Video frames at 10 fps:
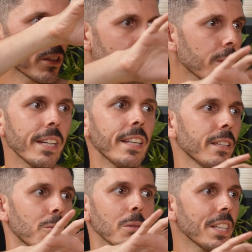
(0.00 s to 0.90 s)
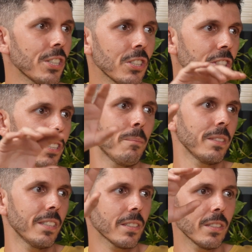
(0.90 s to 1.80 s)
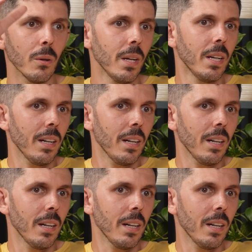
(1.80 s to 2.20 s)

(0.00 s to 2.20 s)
creating a relationship no,